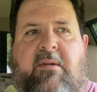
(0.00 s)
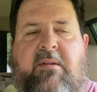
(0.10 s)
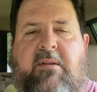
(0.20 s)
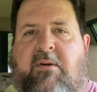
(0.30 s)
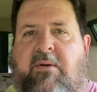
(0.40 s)

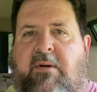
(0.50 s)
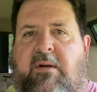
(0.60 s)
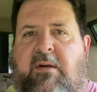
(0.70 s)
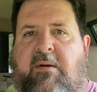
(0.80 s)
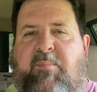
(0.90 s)
your
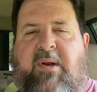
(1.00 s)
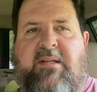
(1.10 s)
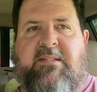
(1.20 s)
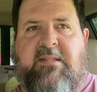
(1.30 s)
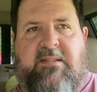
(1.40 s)
uh,
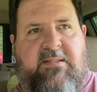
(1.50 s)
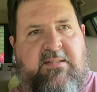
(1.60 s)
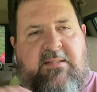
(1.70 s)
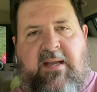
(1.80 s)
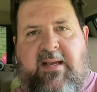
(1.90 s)
price
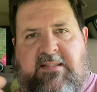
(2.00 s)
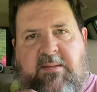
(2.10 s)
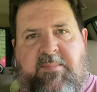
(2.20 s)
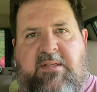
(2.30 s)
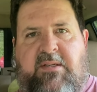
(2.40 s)
is, add
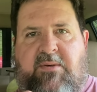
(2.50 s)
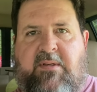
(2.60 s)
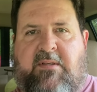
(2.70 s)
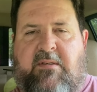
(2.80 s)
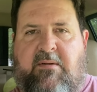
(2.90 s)
something to
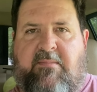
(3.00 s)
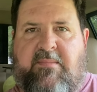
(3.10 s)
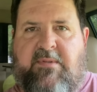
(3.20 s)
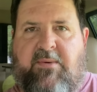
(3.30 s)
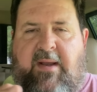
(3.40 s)
it to,
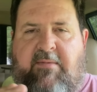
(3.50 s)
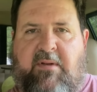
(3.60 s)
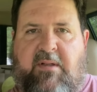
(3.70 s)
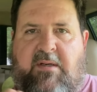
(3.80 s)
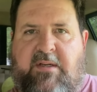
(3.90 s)
to have a
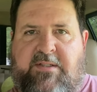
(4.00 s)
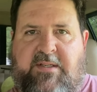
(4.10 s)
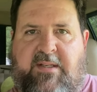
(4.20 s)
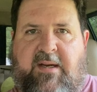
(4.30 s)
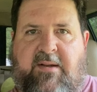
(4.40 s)
little
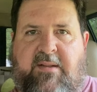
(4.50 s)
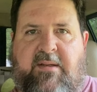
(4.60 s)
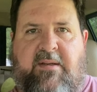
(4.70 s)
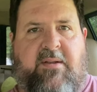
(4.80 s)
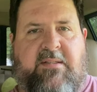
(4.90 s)
cushion there that
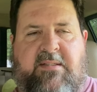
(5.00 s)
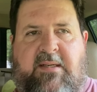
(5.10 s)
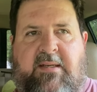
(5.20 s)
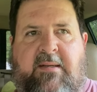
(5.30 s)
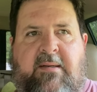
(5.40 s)
you can
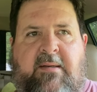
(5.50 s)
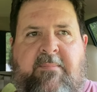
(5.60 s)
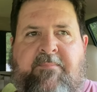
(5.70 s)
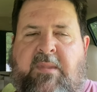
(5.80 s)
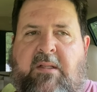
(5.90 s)
say,
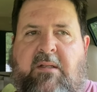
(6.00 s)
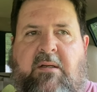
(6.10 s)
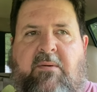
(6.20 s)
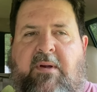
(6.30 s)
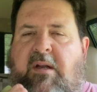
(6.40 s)

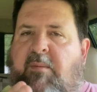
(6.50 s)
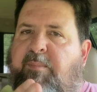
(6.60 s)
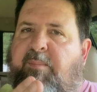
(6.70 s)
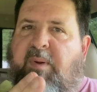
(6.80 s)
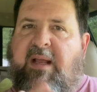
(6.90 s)
look, we're gonna
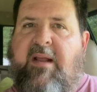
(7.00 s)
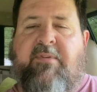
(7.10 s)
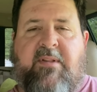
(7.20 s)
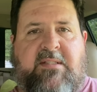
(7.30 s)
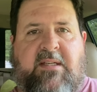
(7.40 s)
plan
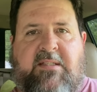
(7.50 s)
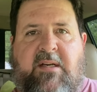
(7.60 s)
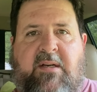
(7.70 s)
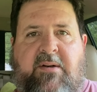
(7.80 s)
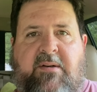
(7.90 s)
for the
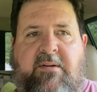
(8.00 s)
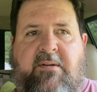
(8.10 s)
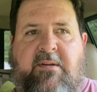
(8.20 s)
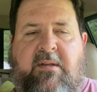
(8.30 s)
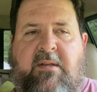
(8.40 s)
600,
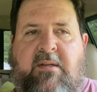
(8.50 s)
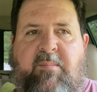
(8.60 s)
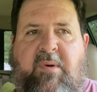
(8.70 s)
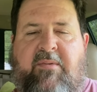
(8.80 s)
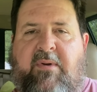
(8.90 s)

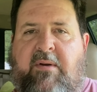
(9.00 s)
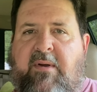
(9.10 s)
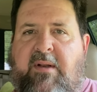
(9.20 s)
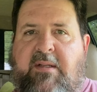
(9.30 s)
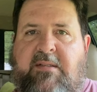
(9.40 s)
but if we
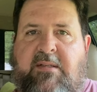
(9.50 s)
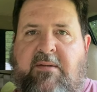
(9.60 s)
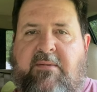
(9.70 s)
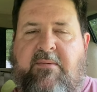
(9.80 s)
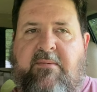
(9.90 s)
run into